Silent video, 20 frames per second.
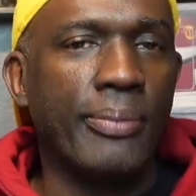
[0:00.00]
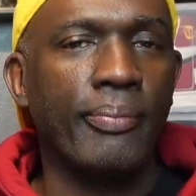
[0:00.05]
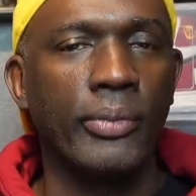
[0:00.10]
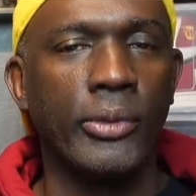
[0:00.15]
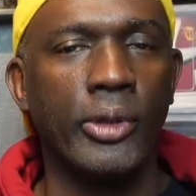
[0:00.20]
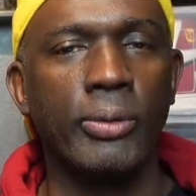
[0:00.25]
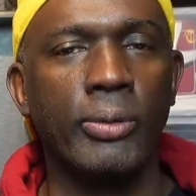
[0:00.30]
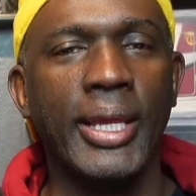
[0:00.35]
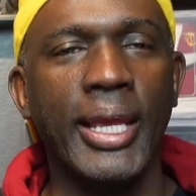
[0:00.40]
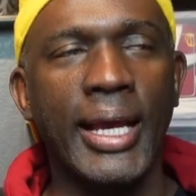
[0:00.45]

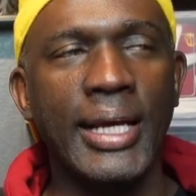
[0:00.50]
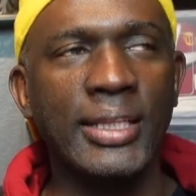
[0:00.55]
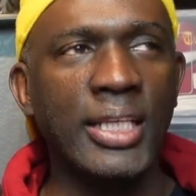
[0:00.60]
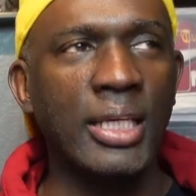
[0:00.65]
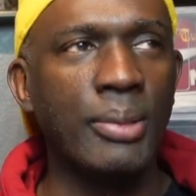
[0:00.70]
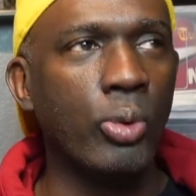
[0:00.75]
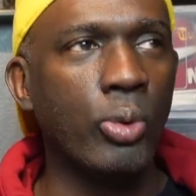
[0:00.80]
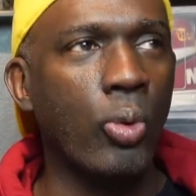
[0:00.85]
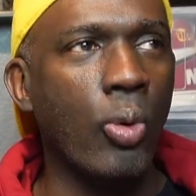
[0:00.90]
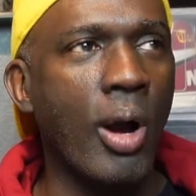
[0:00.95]
Okay, I think
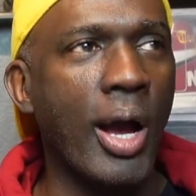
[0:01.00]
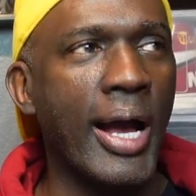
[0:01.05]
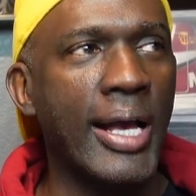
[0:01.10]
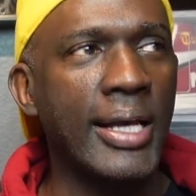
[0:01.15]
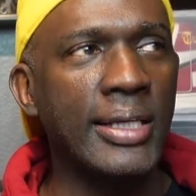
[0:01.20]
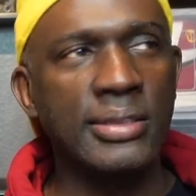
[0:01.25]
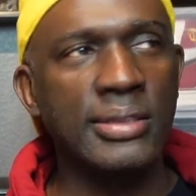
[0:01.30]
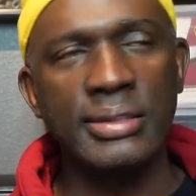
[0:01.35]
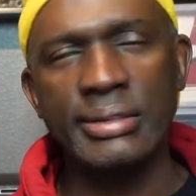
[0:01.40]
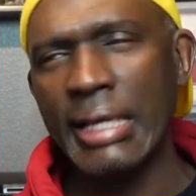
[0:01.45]
moi
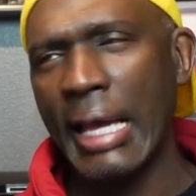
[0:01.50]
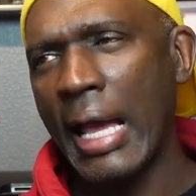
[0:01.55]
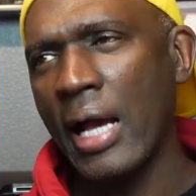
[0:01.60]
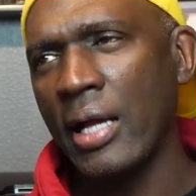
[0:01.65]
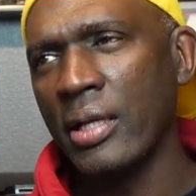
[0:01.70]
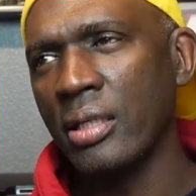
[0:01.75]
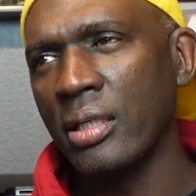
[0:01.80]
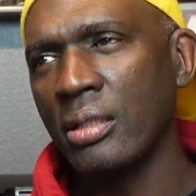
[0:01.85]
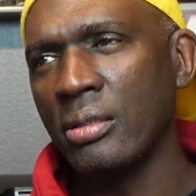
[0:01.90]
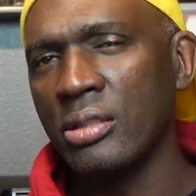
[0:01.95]
is
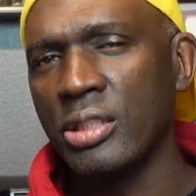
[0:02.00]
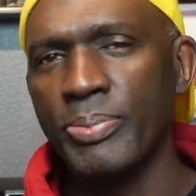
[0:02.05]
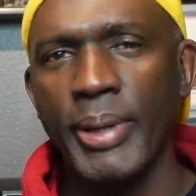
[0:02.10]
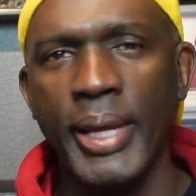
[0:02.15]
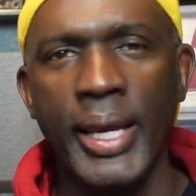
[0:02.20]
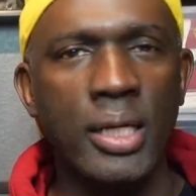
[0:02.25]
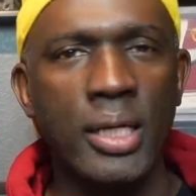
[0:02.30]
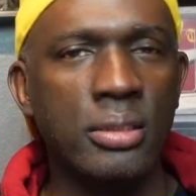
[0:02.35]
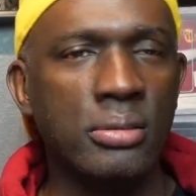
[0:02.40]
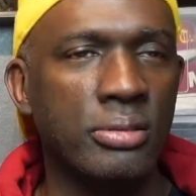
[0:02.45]
Italian or
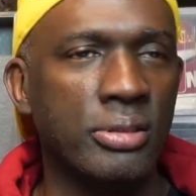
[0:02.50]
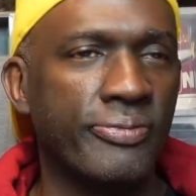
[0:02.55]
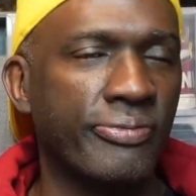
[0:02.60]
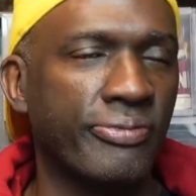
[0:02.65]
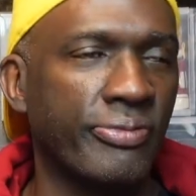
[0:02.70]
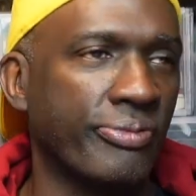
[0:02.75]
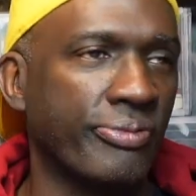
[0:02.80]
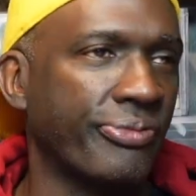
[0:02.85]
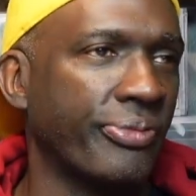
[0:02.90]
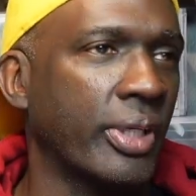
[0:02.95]
Spanish or
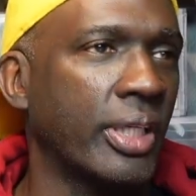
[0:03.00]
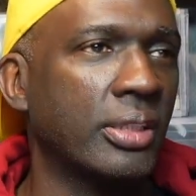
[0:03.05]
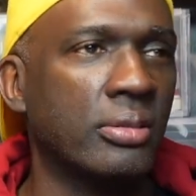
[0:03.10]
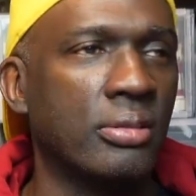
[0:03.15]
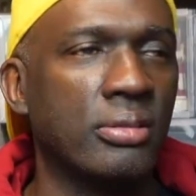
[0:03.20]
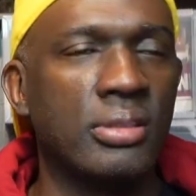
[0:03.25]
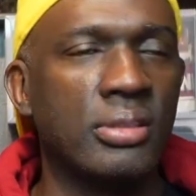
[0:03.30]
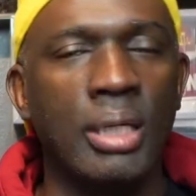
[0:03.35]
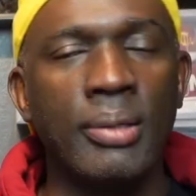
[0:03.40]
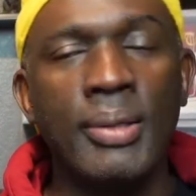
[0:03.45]
French or
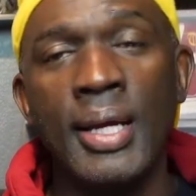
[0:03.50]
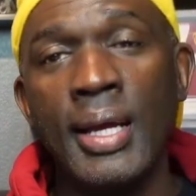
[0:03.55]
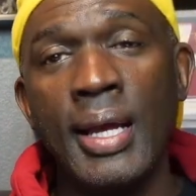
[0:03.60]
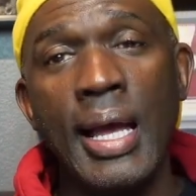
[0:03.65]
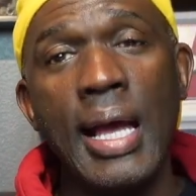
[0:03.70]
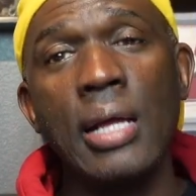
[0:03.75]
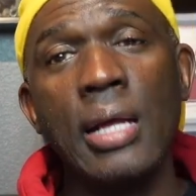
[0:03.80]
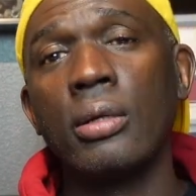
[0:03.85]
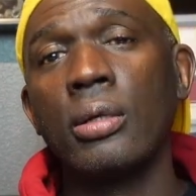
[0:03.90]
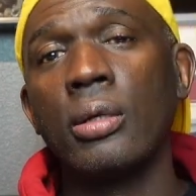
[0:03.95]
something. I
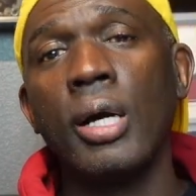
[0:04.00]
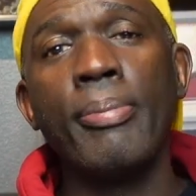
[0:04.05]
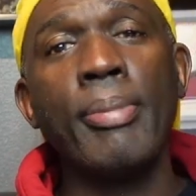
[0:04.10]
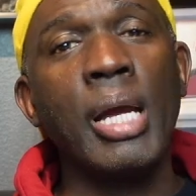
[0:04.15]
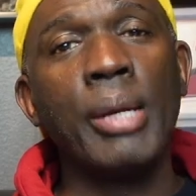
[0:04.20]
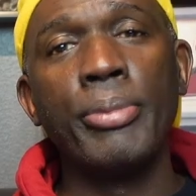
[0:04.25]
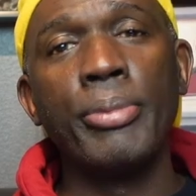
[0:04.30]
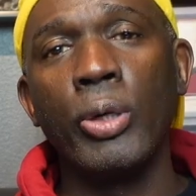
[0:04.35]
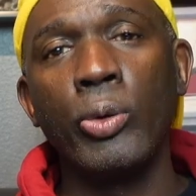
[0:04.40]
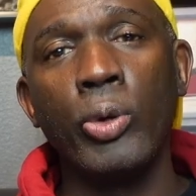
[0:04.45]
don't know. It might
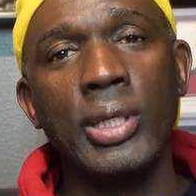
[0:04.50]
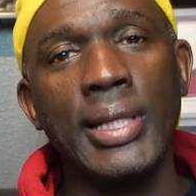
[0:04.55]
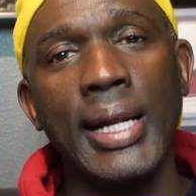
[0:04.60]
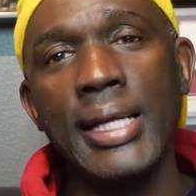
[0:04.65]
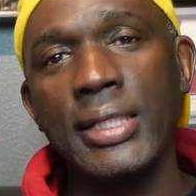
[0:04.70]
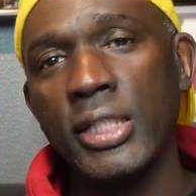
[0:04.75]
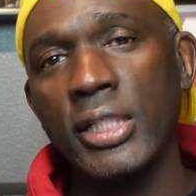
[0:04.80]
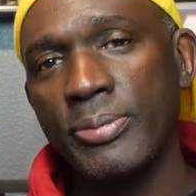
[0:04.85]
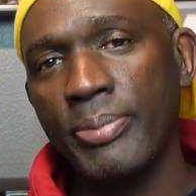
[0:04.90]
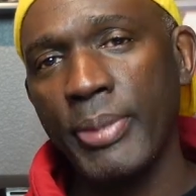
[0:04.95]
be a word that I
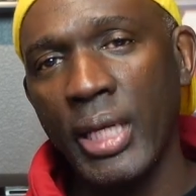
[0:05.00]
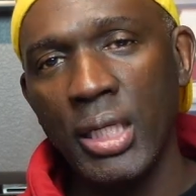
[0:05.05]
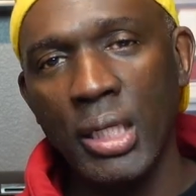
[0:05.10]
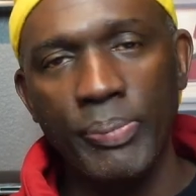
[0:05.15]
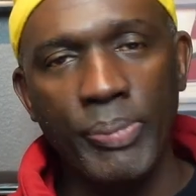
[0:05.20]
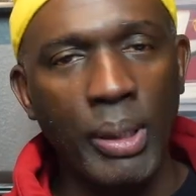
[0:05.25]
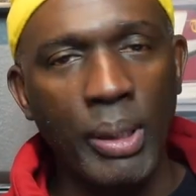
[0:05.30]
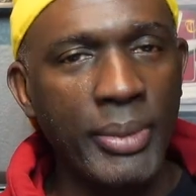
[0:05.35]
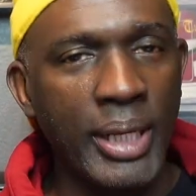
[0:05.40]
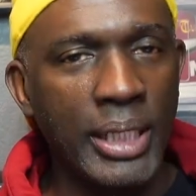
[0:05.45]
just made up.
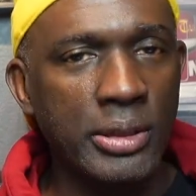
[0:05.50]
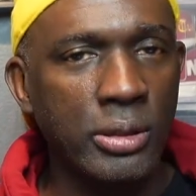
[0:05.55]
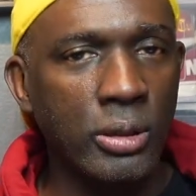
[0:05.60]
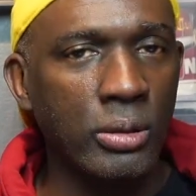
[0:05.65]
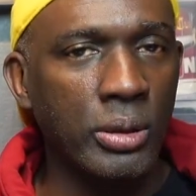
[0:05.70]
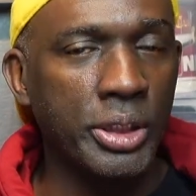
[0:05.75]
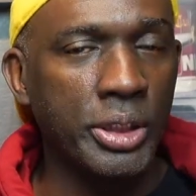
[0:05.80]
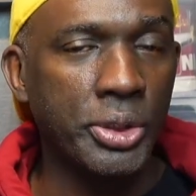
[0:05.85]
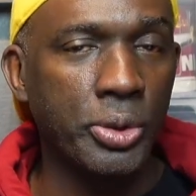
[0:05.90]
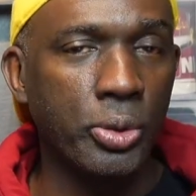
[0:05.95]
I'm not
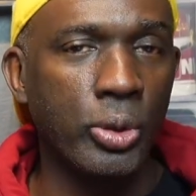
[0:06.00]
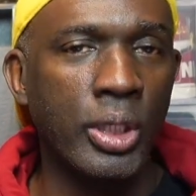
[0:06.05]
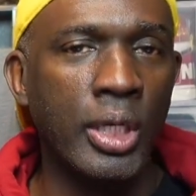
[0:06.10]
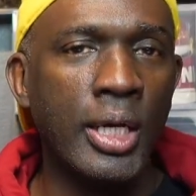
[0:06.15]
totally sure.